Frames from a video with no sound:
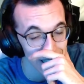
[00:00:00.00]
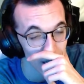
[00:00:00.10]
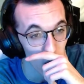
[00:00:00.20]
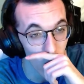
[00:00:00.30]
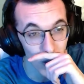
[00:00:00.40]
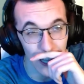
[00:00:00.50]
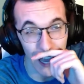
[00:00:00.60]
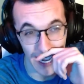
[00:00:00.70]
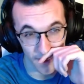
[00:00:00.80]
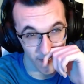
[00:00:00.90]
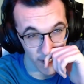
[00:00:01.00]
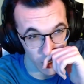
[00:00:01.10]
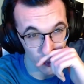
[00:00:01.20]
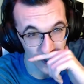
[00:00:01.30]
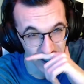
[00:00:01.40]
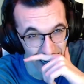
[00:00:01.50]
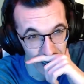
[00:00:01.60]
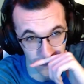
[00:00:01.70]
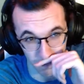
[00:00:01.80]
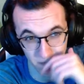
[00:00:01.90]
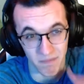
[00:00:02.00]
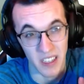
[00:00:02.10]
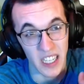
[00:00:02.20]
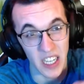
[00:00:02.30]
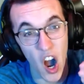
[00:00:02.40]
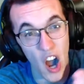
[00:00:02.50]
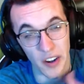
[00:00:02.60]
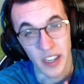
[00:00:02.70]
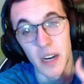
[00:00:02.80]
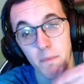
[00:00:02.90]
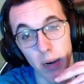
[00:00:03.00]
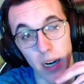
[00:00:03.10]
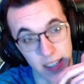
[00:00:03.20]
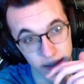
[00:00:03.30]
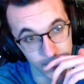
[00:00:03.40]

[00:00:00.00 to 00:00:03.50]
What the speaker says: All 8 fish were dead. Gone. Kaput.